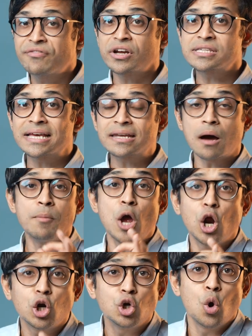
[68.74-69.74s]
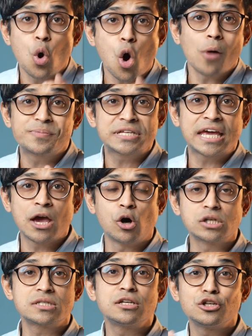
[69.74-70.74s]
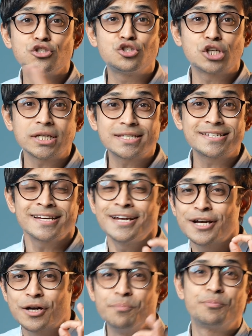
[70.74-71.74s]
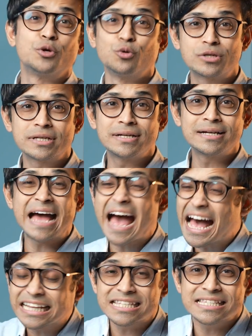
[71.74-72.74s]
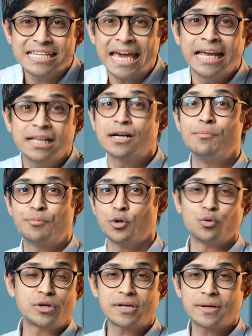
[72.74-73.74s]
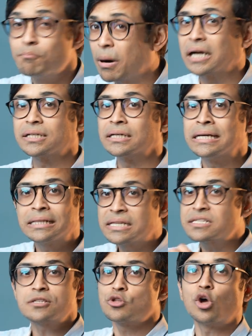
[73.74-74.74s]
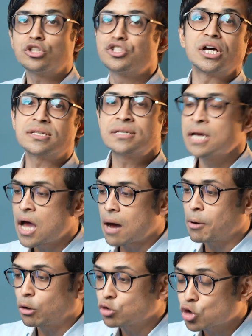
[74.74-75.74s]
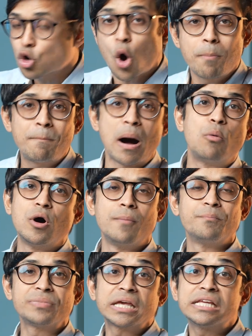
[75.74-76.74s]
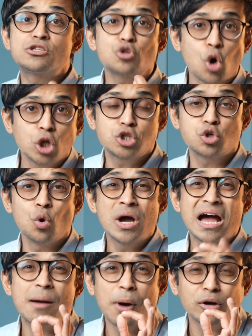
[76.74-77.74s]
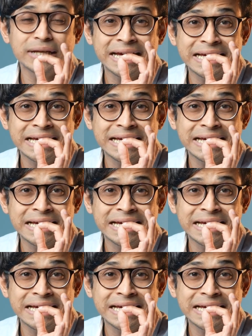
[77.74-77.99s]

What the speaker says: infra setup, no ops chaos, just compute, at-scale compute. But this is not just about raw power. It's also about